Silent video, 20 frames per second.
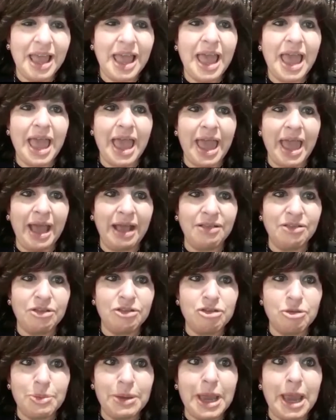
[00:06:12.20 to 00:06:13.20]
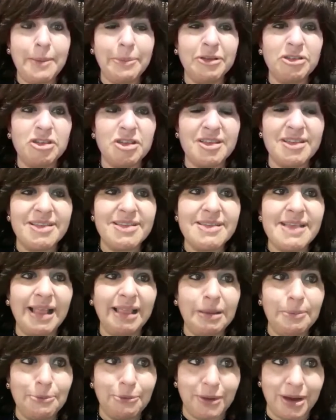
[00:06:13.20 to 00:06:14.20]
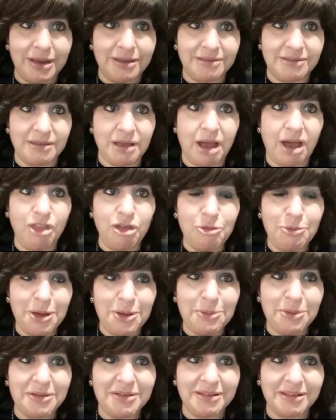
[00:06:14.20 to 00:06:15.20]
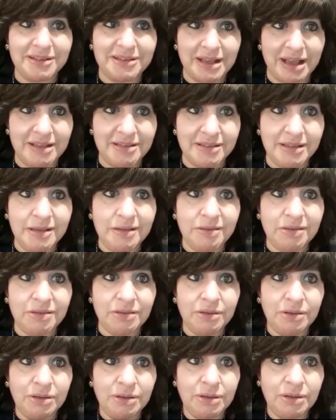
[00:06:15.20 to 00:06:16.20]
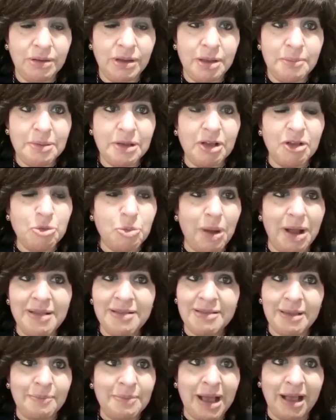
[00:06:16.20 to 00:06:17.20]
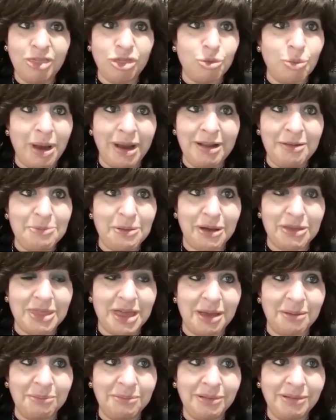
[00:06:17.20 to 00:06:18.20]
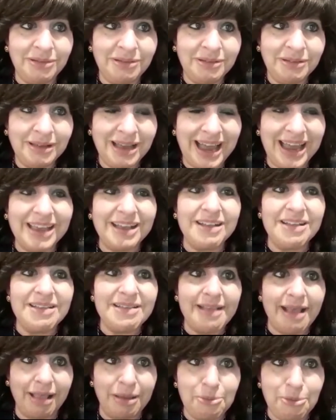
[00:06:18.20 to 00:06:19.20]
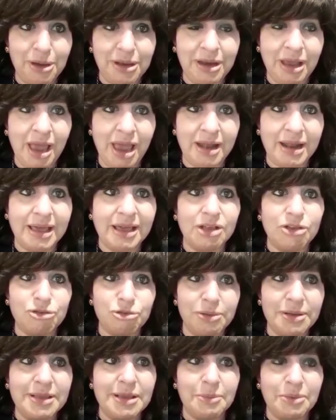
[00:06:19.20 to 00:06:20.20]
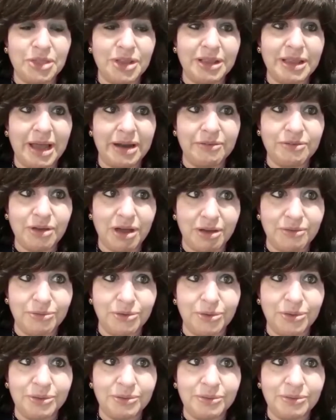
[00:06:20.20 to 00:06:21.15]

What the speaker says: And to be able to celebrate other people's successes, because once I'm not threatened by them, I can celebrate it and I can treat them with a lot of kavod.